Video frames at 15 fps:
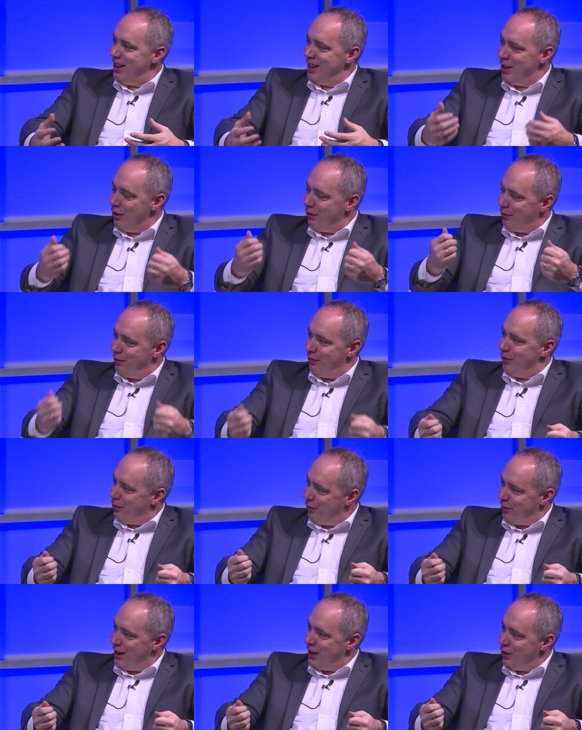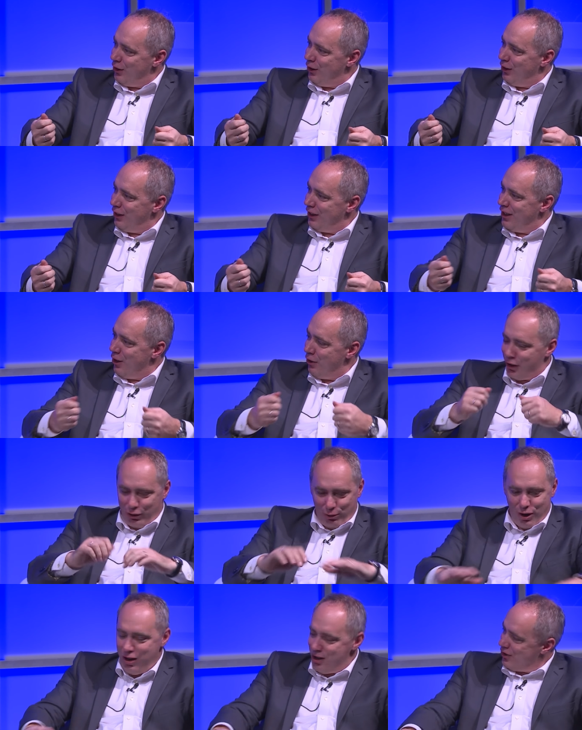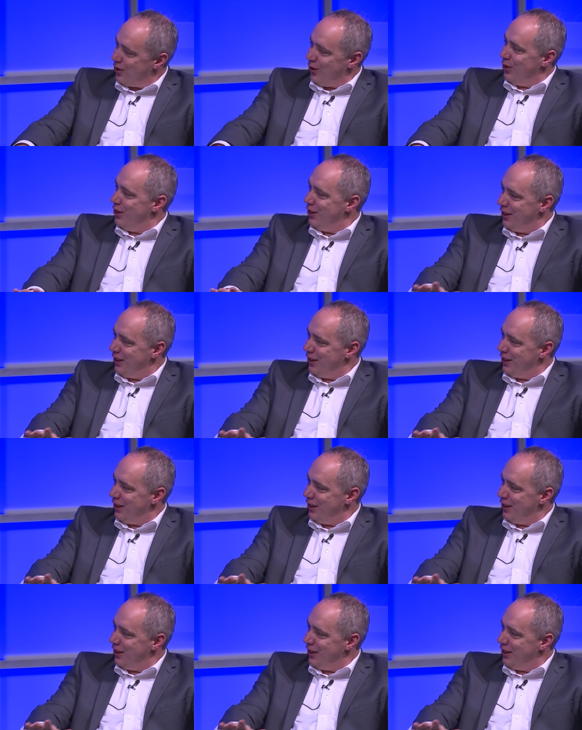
you know, f- feel, you know, the grass on,